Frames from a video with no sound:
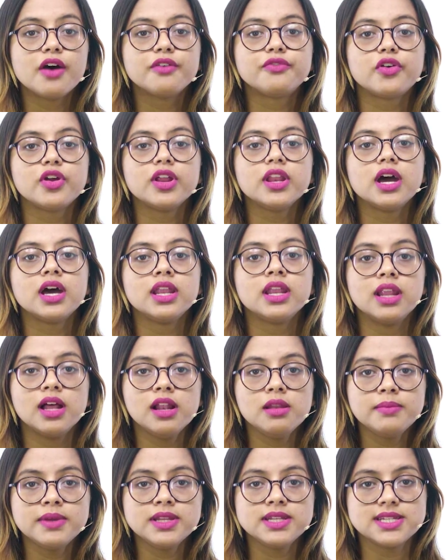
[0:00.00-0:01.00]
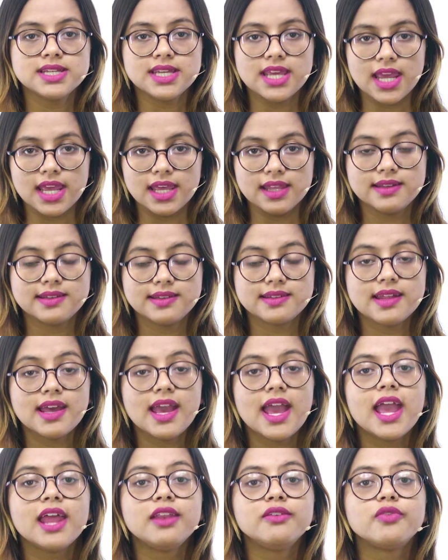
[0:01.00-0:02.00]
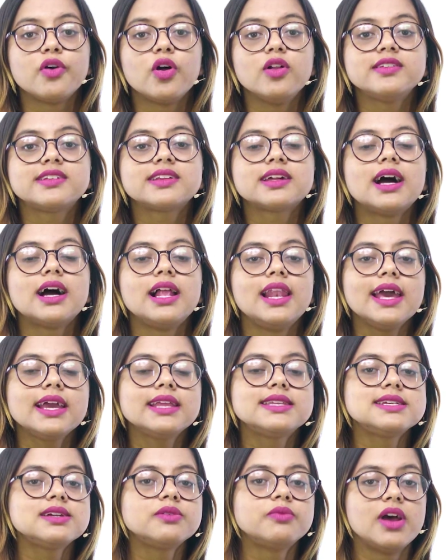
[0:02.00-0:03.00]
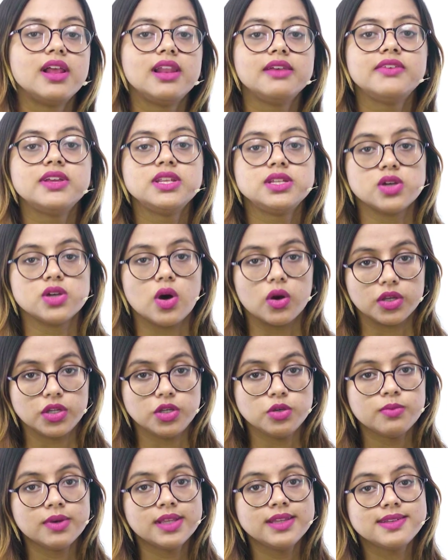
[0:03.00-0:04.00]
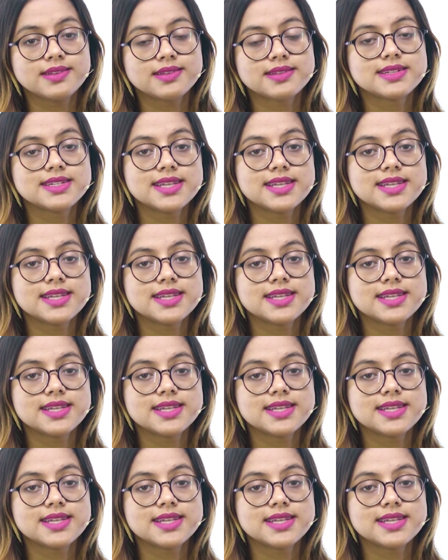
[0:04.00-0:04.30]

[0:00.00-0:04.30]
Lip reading: for an annulment case involves collecting relevant documents,